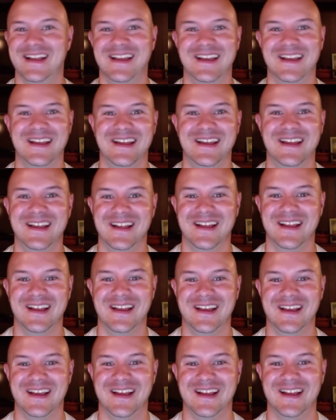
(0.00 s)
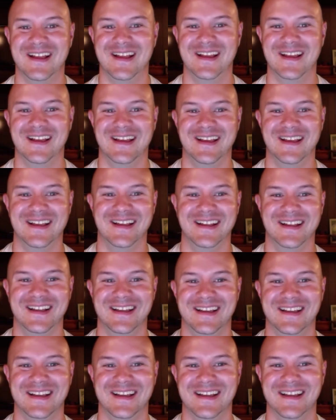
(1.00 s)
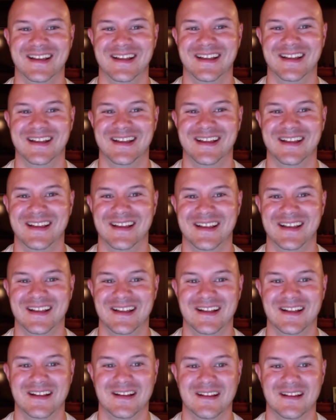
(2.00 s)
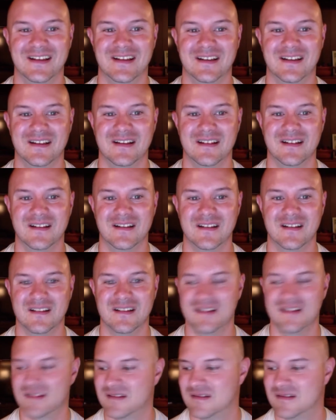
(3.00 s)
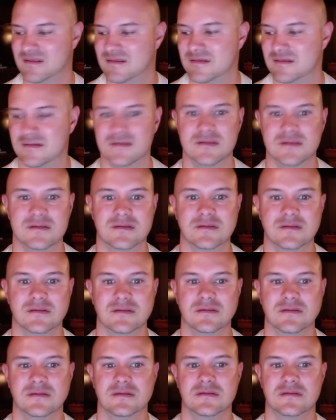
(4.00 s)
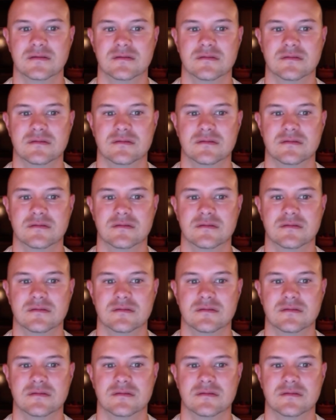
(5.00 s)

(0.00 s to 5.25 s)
The person shown says nothing.